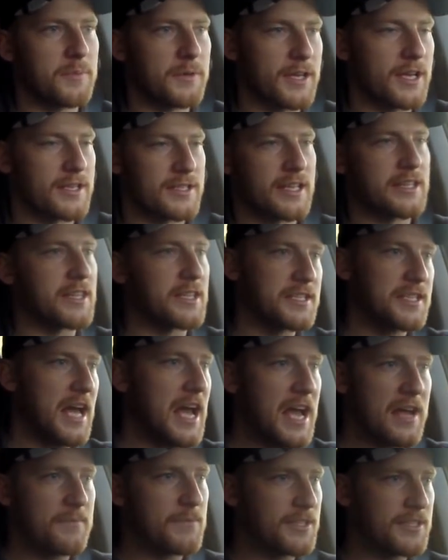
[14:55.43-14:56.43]
because at the
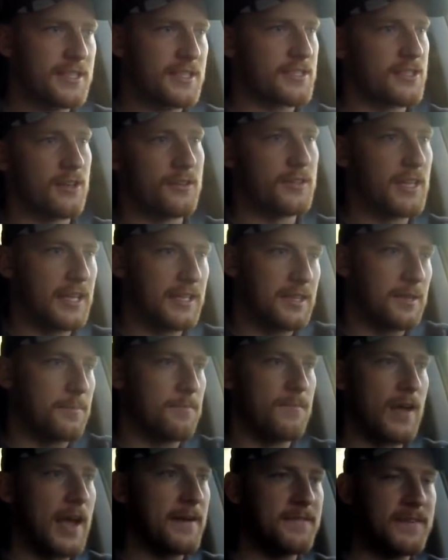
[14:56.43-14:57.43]
time, this is like the
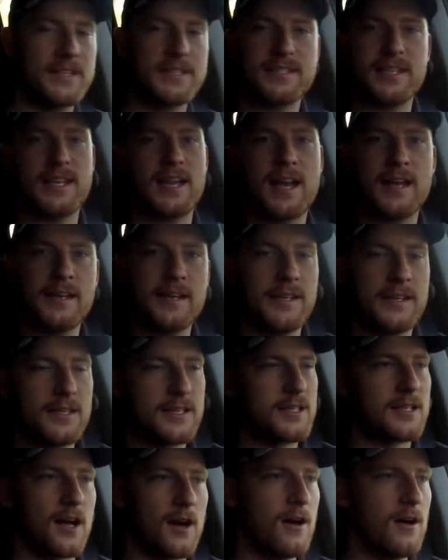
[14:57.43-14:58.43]
heaviest thing I
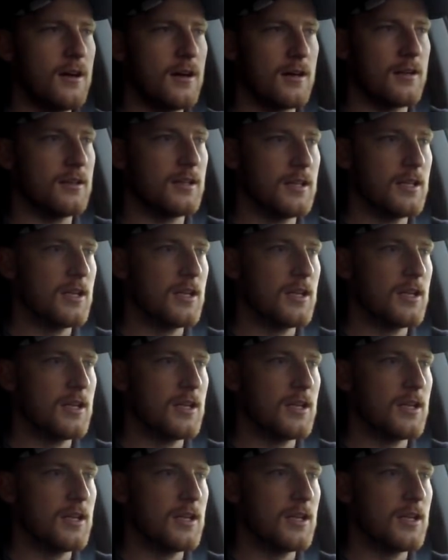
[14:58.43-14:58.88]
needed to haul